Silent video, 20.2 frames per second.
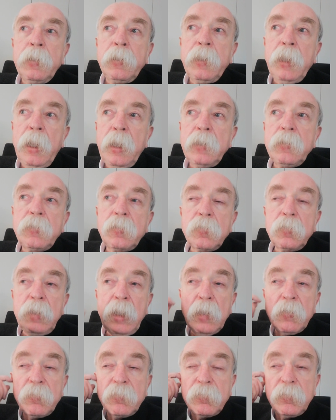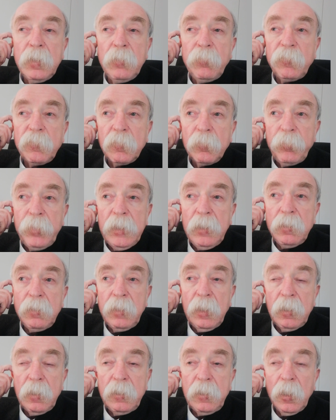That there seems to be
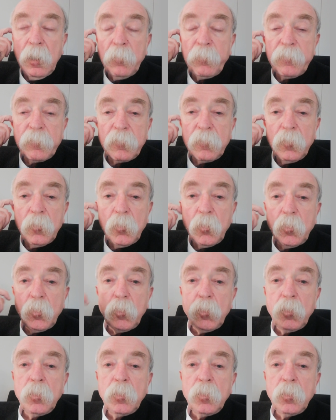that it helps to